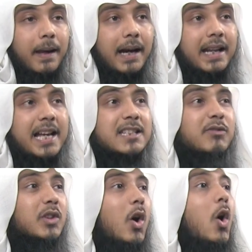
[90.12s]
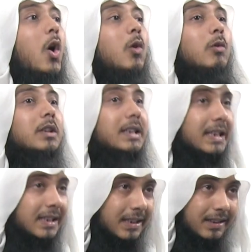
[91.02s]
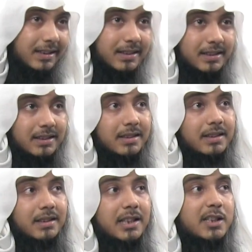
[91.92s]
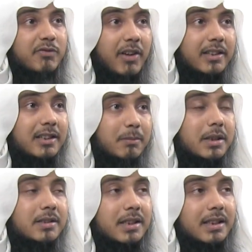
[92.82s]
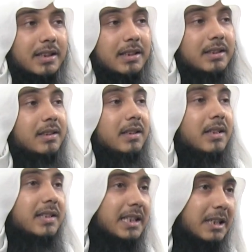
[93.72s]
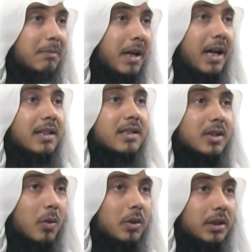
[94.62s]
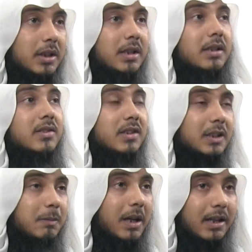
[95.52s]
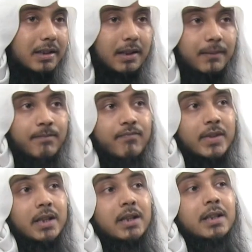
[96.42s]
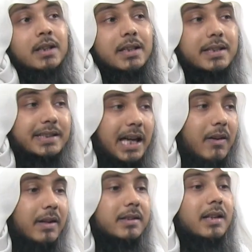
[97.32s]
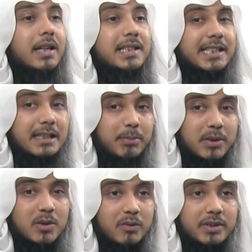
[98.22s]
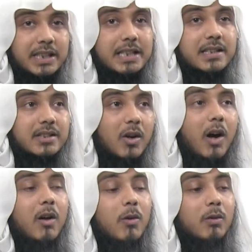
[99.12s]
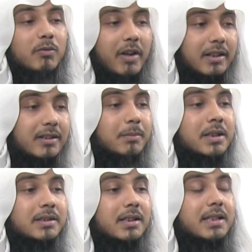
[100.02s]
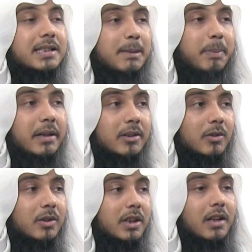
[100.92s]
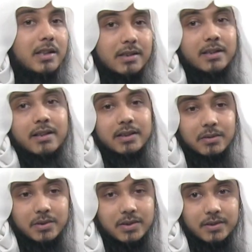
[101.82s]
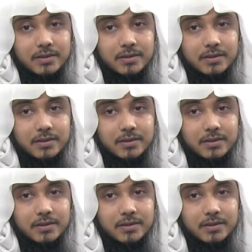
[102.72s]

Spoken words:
And as if the whole deen is fundamentally, it's iman, it's tawheed, it's ibadah, its character, its acceptance of deeds, its whole fundamentally is dependent on ikhlas and nothing else.